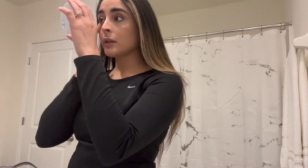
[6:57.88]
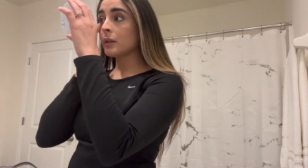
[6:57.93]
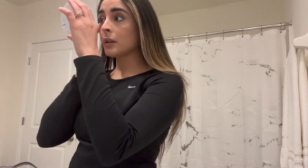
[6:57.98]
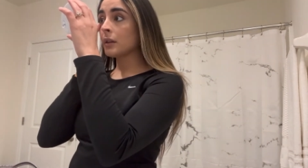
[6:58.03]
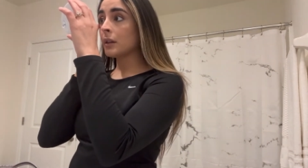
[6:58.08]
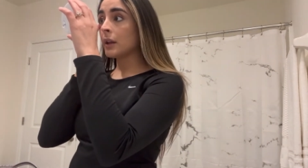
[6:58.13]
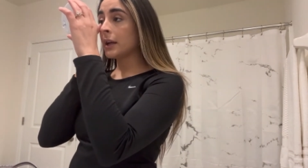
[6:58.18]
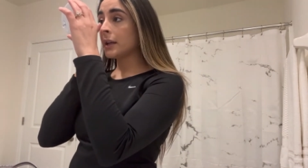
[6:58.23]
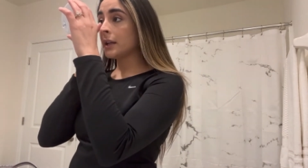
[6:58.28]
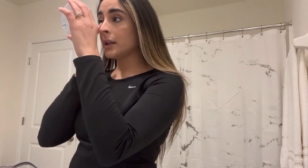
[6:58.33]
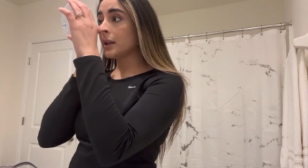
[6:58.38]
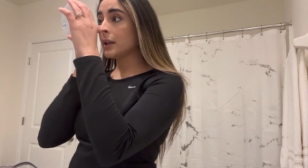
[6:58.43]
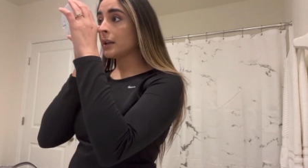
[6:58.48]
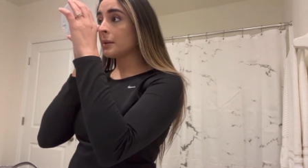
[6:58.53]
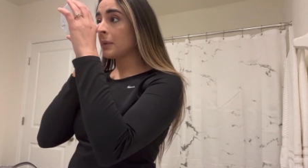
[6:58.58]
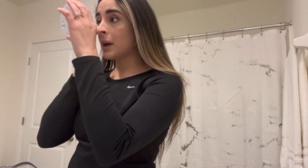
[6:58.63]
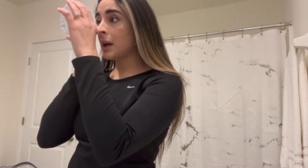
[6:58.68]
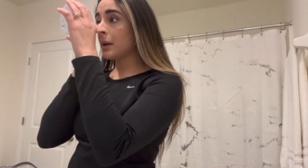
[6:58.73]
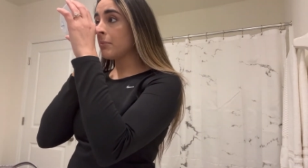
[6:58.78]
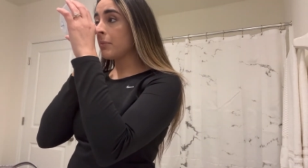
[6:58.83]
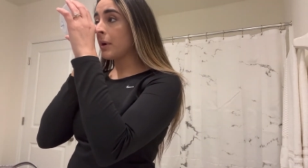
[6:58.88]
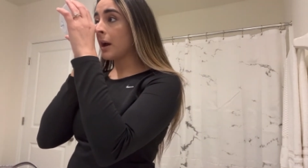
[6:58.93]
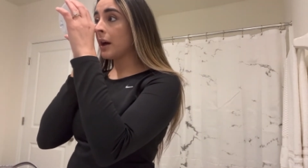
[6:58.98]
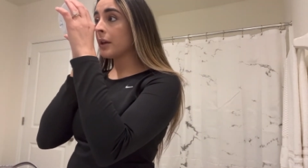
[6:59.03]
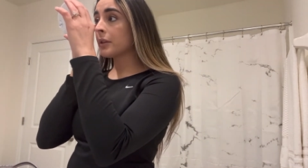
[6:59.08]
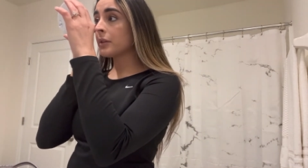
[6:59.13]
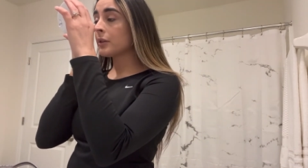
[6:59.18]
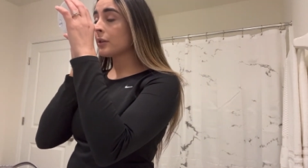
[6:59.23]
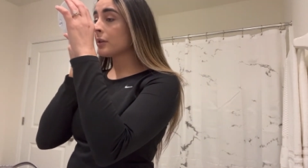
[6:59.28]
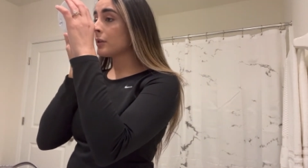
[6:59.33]
the lighting in my
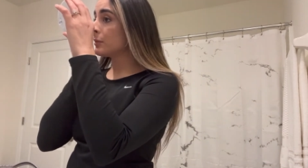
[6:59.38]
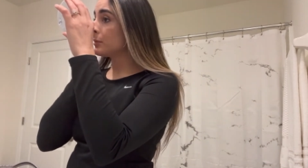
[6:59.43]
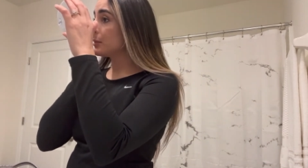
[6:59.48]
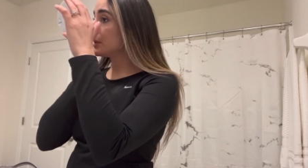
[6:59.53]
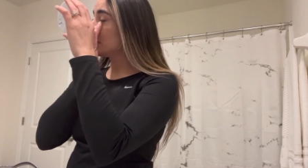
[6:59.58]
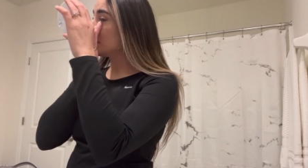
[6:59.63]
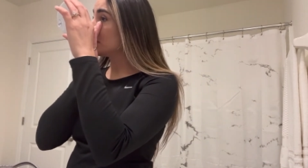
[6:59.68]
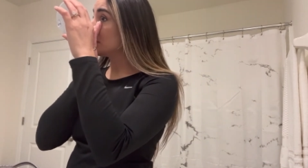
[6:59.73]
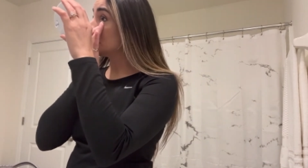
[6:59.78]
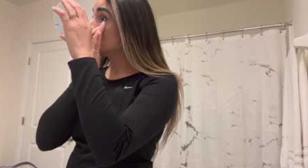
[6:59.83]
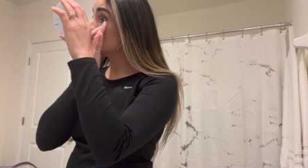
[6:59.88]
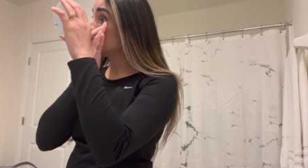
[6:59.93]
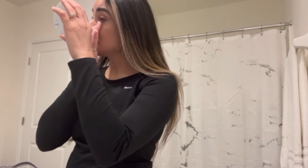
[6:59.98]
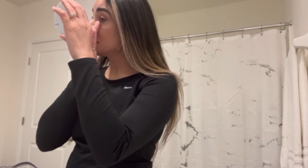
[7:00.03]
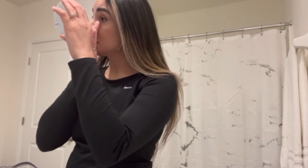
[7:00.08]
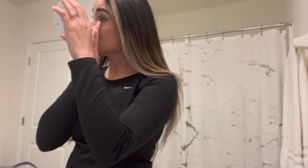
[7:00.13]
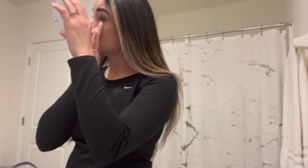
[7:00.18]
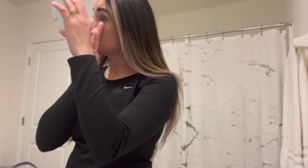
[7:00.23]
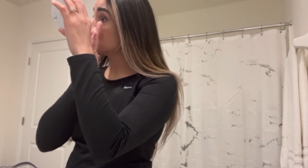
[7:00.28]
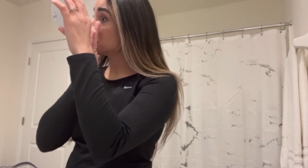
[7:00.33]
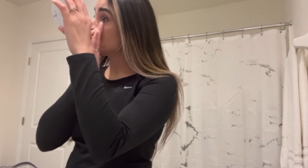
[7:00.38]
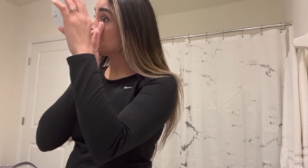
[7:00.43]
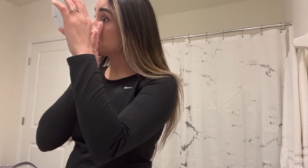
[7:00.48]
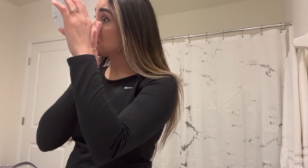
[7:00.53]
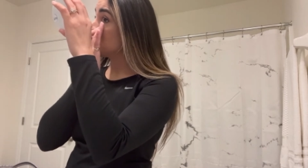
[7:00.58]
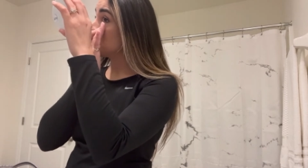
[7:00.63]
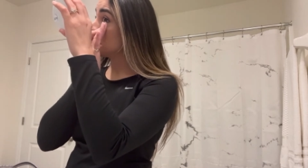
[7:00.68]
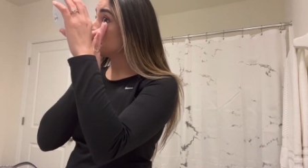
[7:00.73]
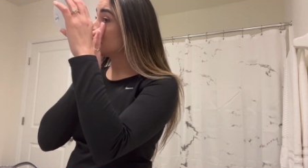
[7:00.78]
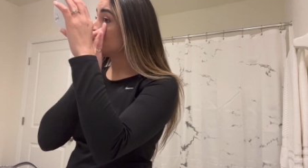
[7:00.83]
bathroom is
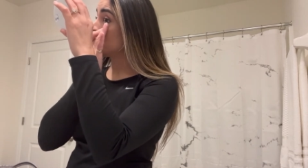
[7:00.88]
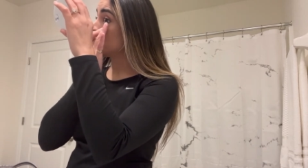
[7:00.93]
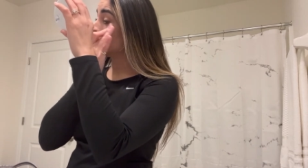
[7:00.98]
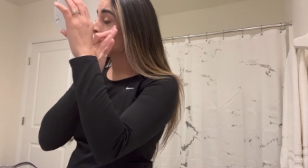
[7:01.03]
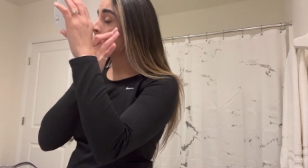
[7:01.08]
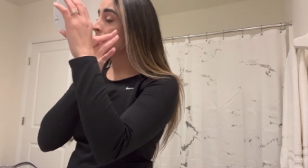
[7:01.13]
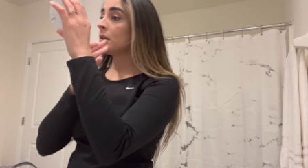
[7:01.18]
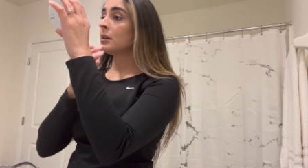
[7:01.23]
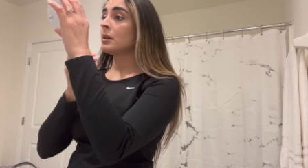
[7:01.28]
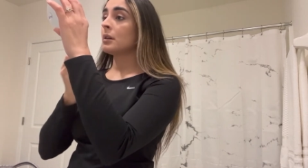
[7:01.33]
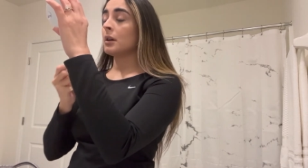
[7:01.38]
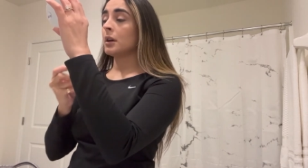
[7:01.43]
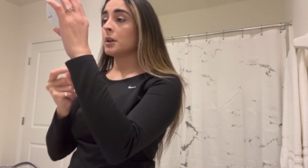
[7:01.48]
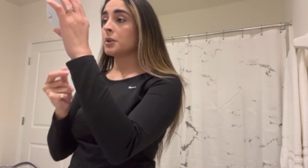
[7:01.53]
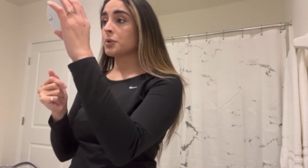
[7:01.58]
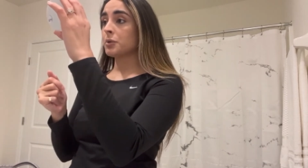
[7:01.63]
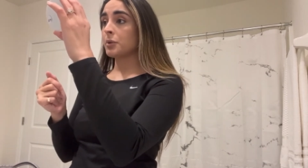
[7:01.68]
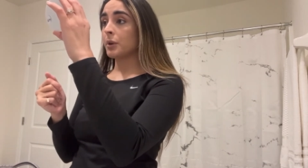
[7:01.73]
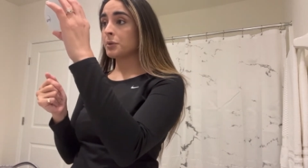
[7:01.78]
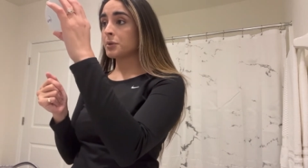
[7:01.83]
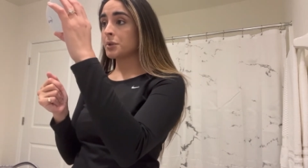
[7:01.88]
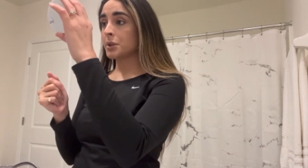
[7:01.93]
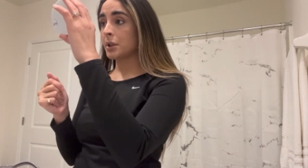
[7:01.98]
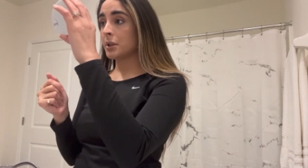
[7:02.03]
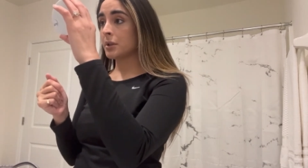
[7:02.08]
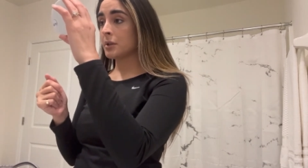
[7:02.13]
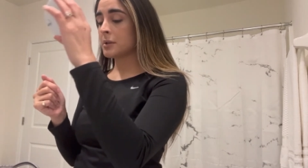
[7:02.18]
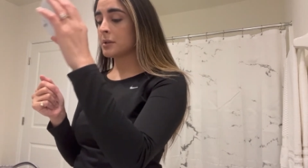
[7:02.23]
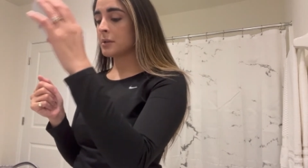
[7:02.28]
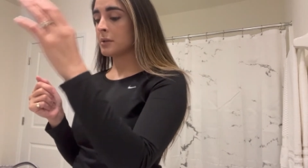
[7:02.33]

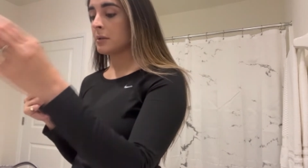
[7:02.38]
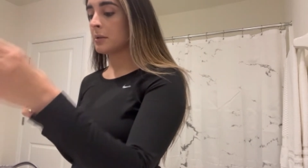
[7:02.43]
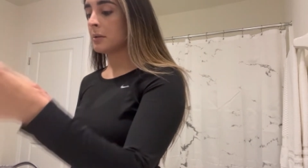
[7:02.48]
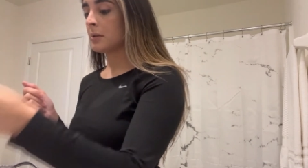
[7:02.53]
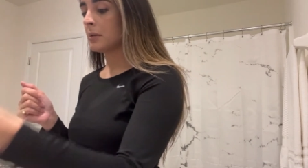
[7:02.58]
atrocious.